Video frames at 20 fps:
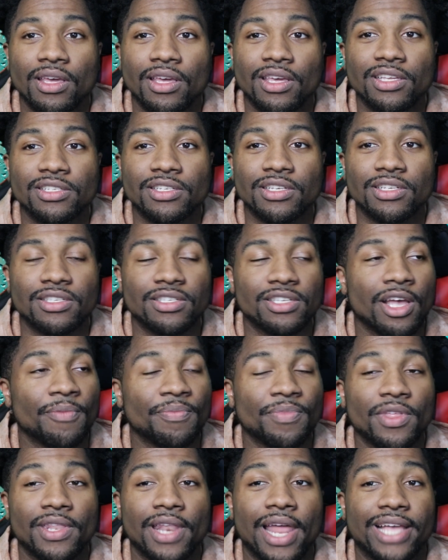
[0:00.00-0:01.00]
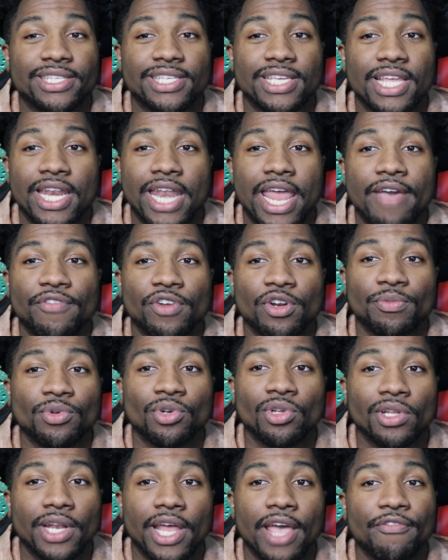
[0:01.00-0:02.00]
It's just something that's
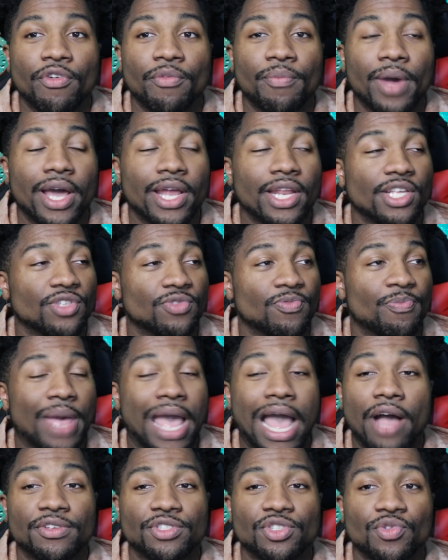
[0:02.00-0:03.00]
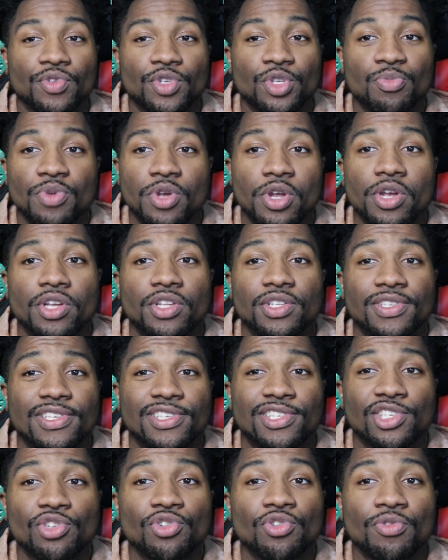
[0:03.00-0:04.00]
inevitable and everybody's bound to experience
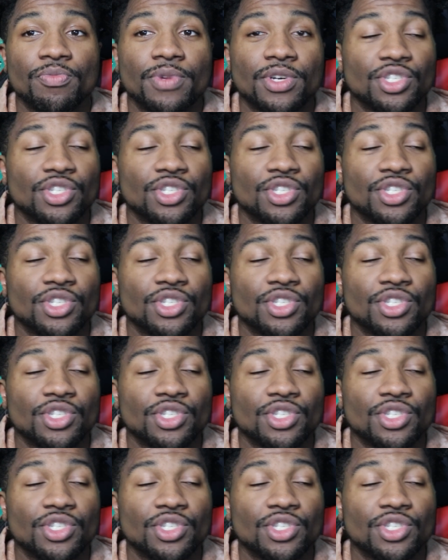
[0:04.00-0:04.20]
it soon,